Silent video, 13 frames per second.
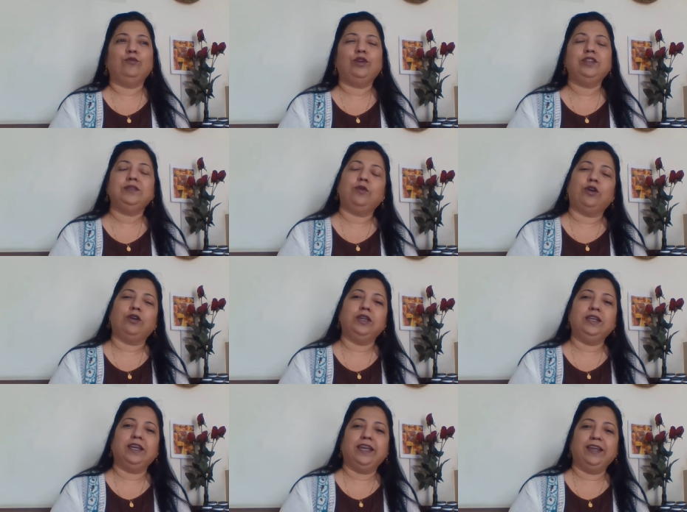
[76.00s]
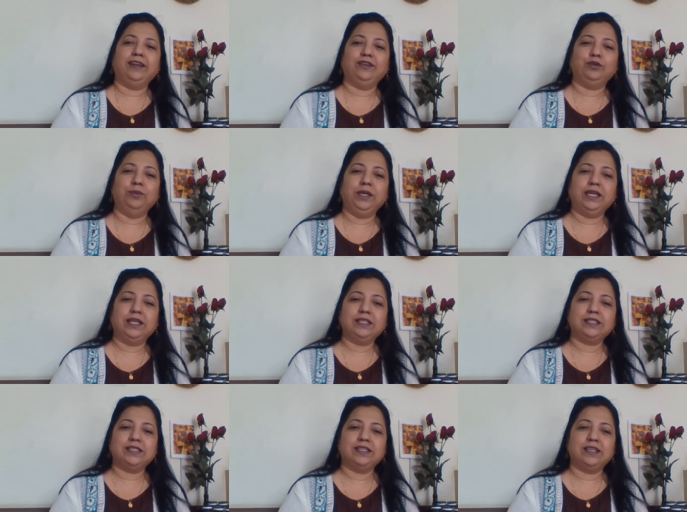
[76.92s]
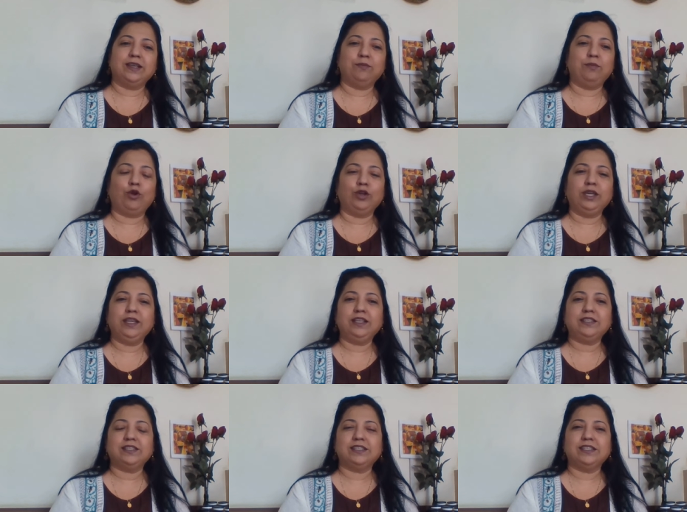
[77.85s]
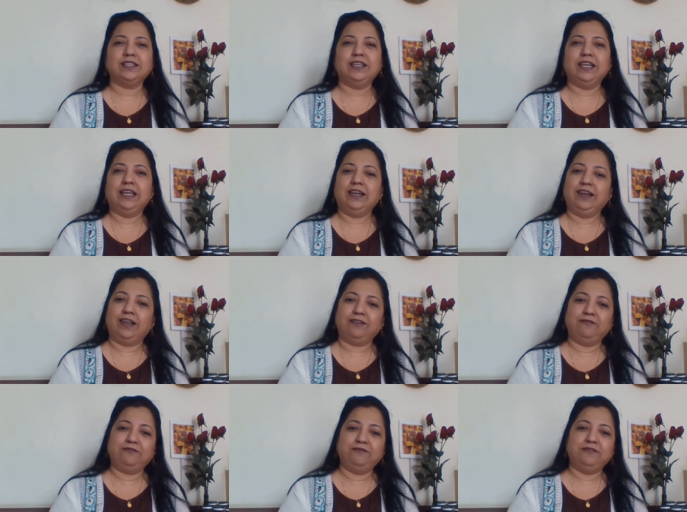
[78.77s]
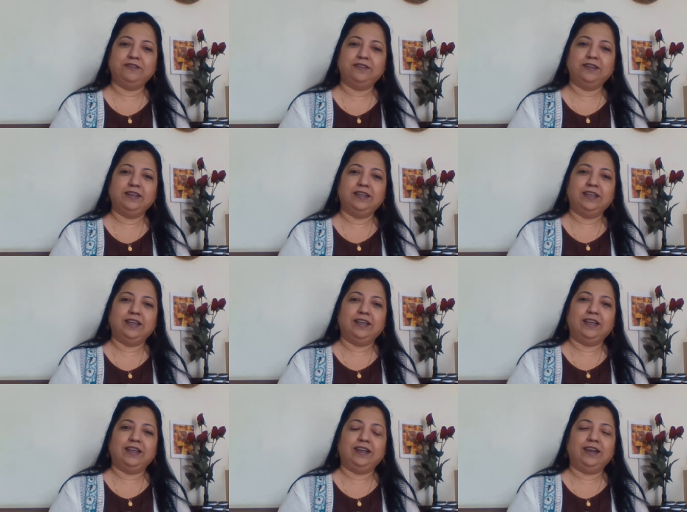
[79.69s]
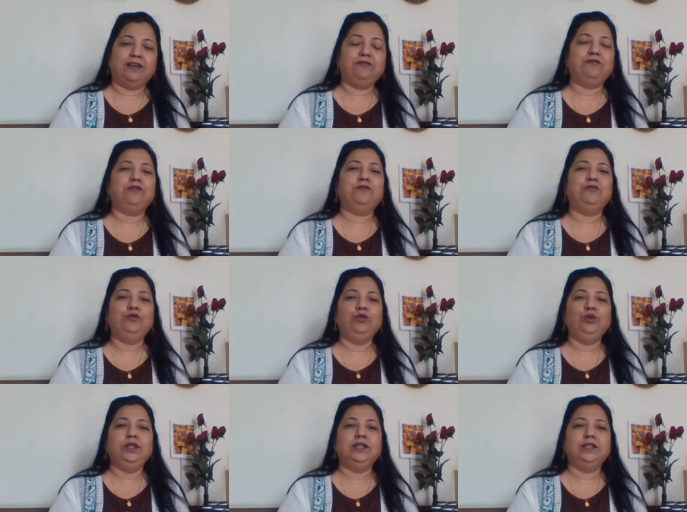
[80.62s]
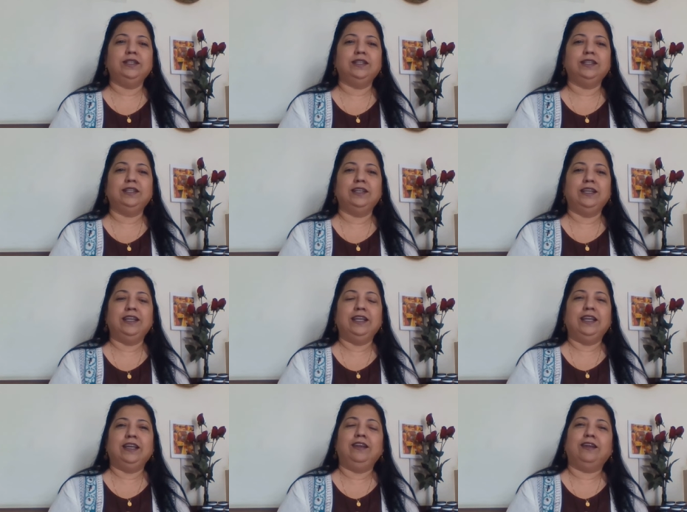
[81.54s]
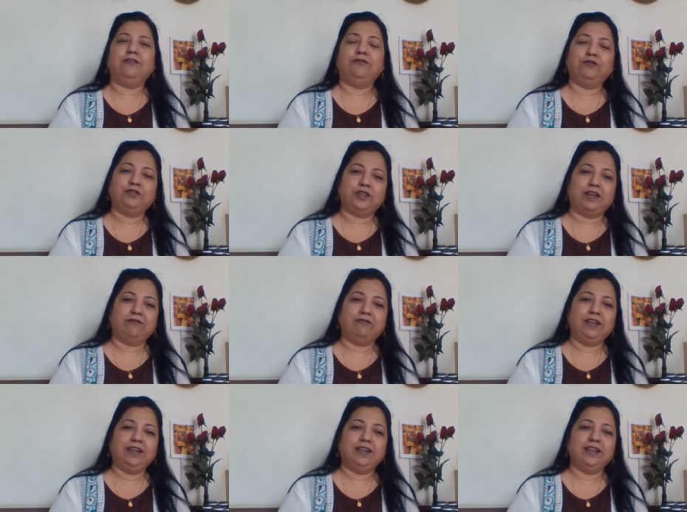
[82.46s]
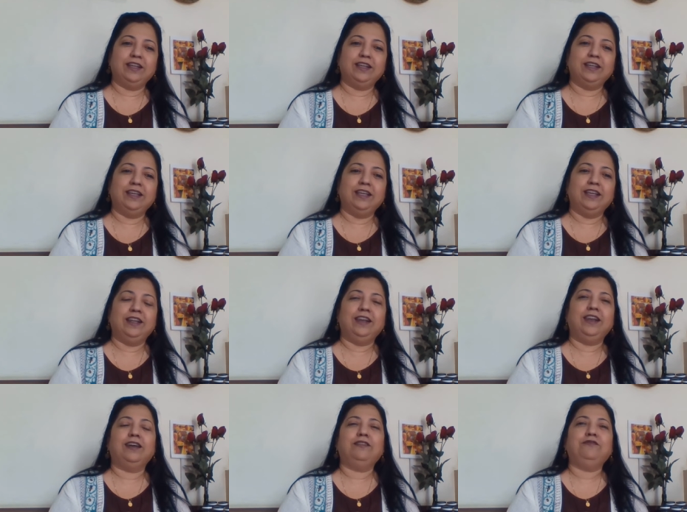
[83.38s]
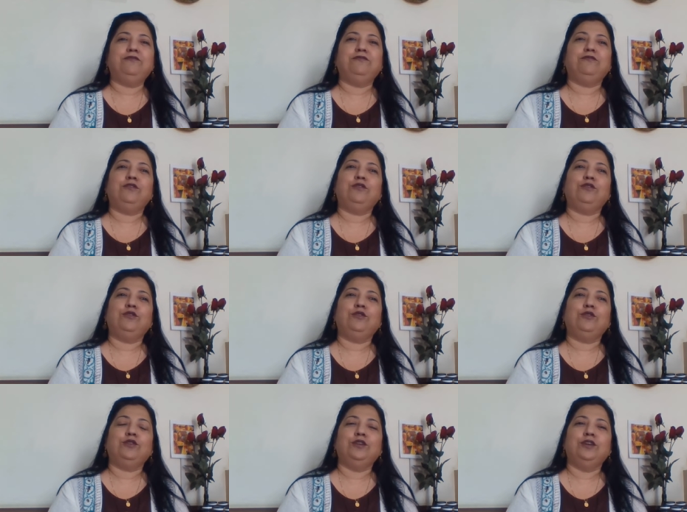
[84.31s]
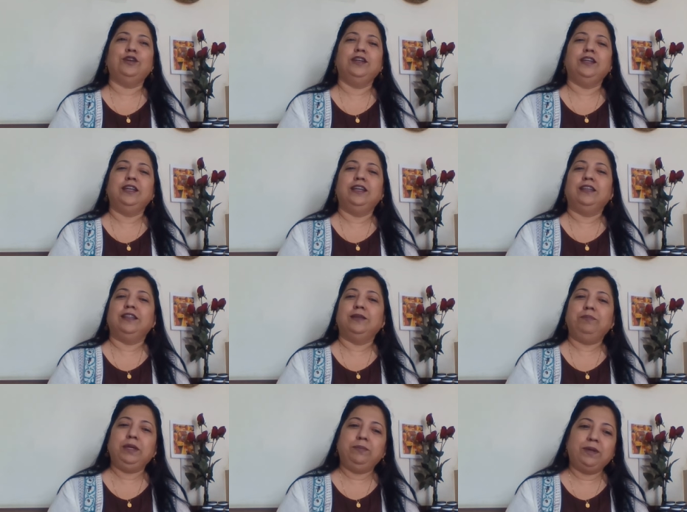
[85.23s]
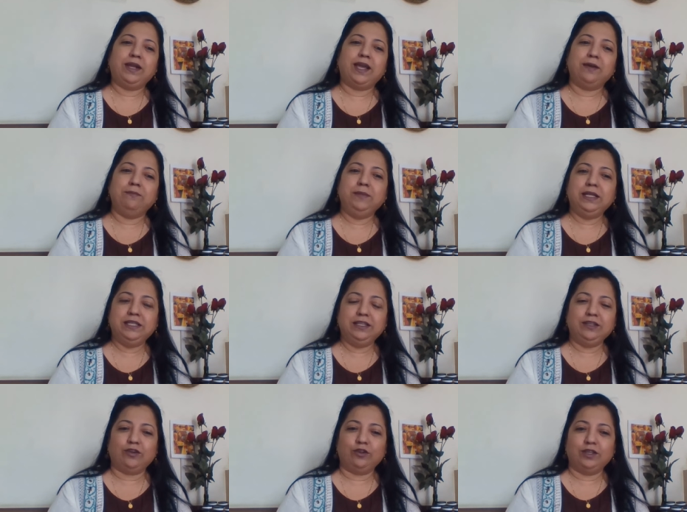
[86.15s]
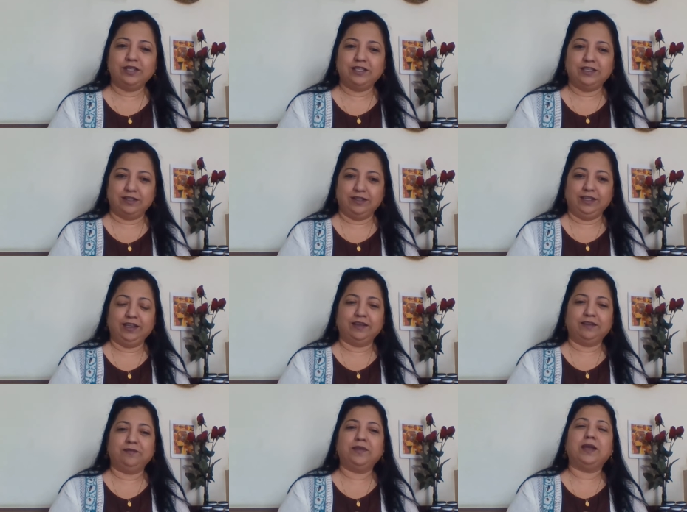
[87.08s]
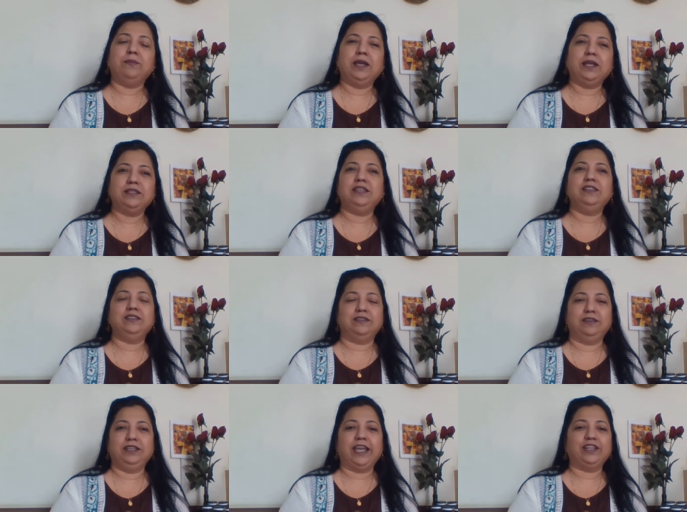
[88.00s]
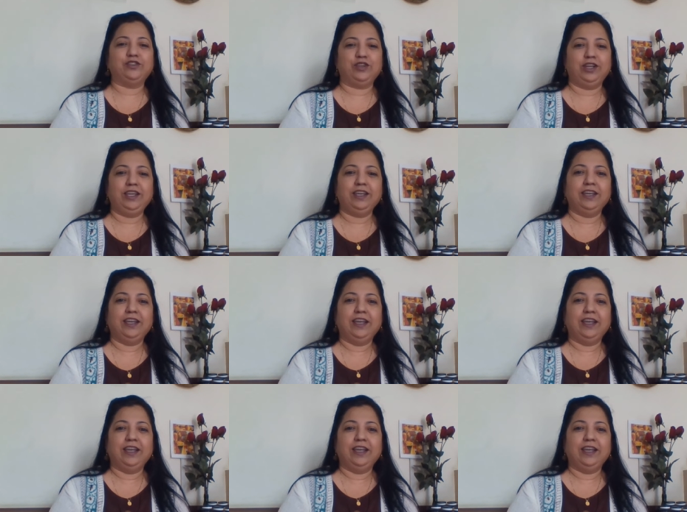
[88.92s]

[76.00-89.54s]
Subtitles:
what is blogging again to me is, blogging is love. Love for food, love for travel, love for the people I am meeting on this journey. Amazing journey, actually.